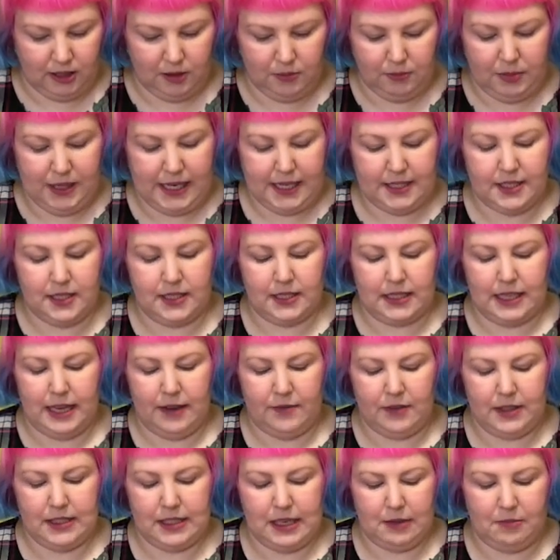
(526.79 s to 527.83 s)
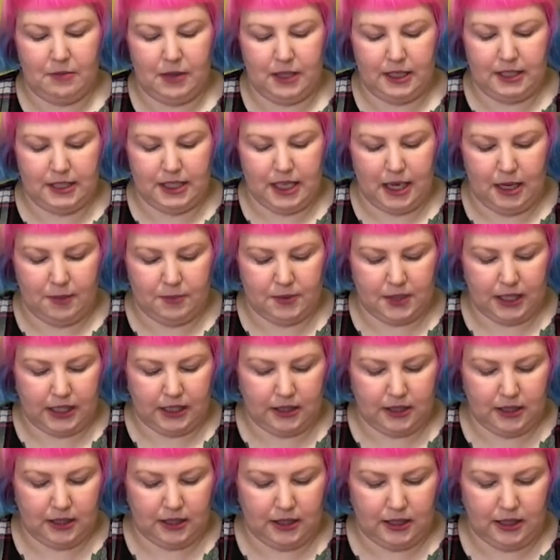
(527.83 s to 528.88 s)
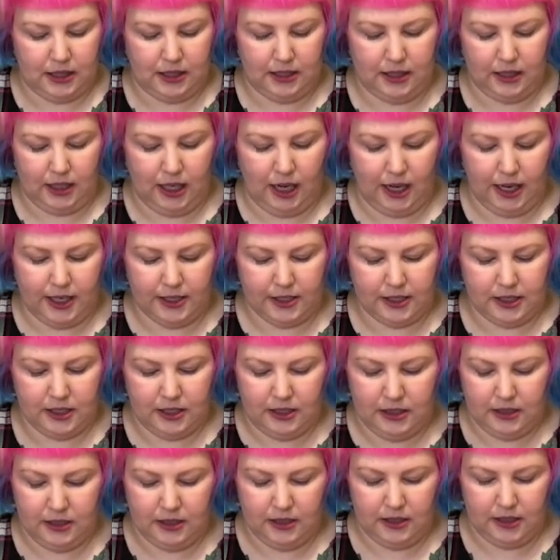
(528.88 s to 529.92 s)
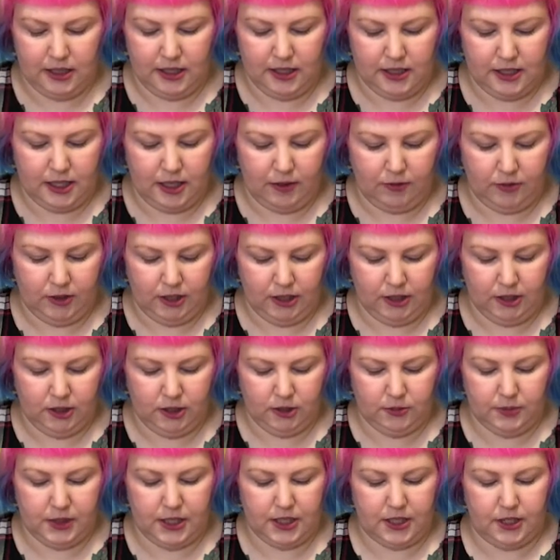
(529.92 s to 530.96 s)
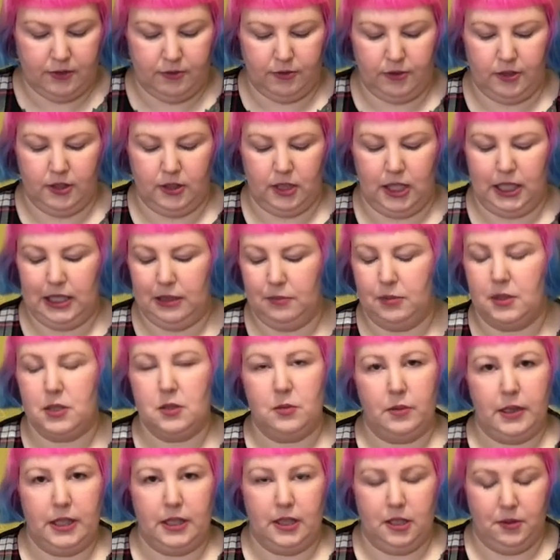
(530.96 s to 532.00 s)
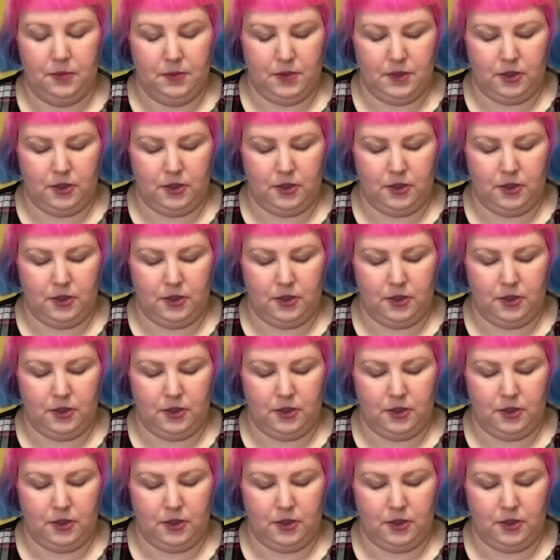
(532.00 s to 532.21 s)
pieces that have the same amount of tabs, like the cut is definitely a little bit different like between them.